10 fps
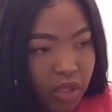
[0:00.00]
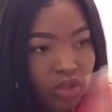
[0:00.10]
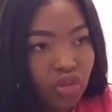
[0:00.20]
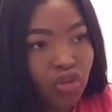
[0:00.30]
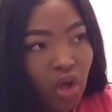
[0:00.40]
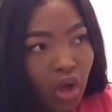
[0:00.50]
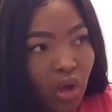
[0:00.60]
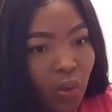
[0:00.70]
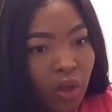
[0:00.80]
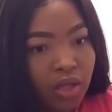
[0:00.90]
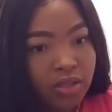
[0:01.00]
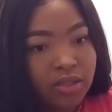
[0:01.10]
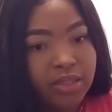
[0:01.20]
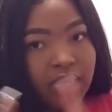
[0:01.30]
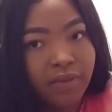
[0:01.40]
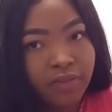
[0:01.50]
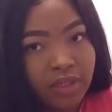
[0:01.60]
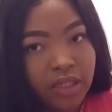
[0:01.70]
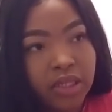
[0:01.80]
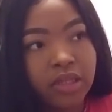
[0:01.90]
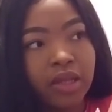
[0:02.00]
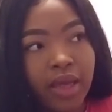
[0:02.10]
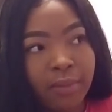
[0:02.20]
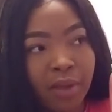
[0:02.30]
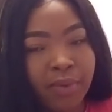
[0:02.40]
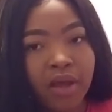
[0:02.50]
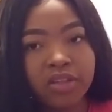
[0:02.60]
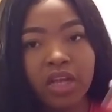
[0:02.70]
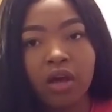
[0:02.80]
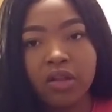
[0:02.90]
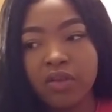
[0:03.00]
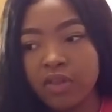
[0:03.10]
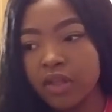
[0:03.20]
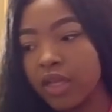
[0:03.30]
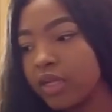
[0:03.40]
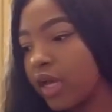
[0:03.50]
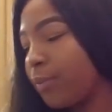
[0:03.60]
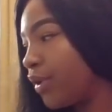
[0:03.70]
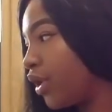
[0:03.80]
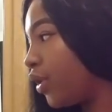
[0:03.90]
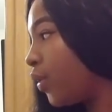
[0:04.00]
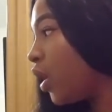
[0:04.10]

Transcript: So definitely look at my Posh. I'll leave the link down below.